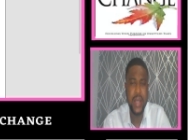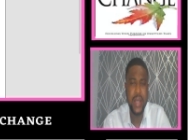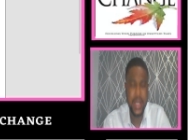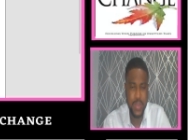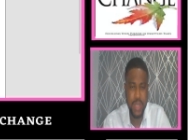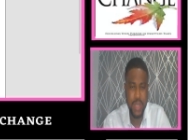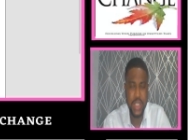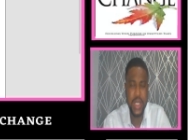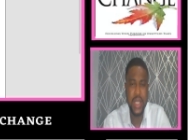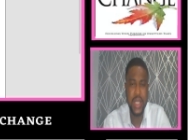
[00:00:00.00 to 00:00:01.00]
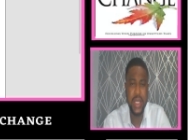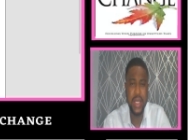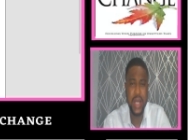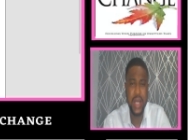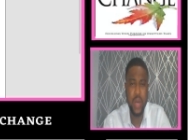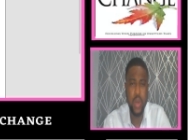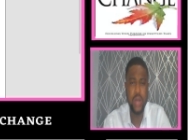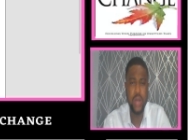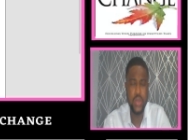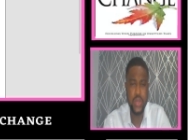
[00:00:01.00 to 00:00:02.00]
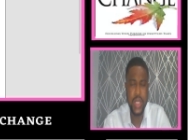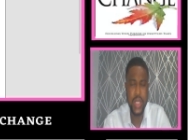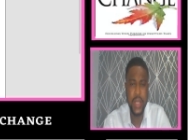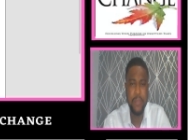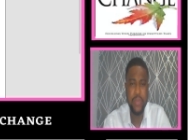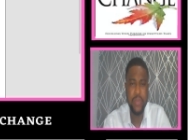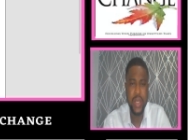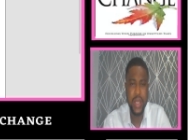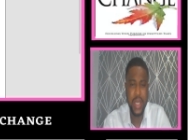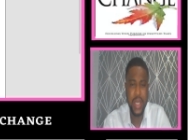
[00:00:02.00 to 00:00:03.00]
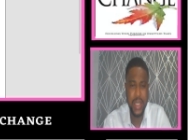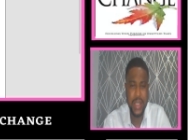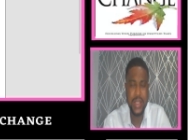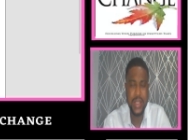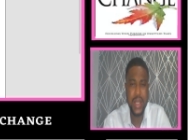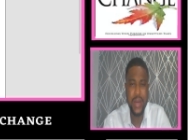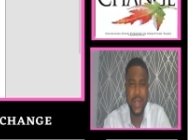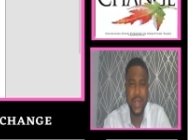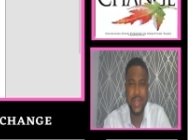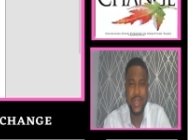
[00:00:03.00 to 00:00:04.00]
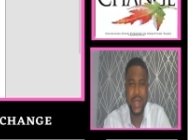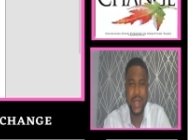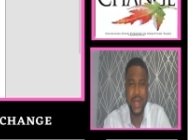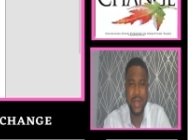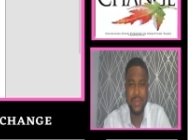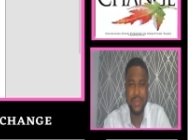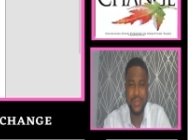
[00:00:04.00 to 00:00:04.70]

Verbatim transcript: especially in our world today, in this current um,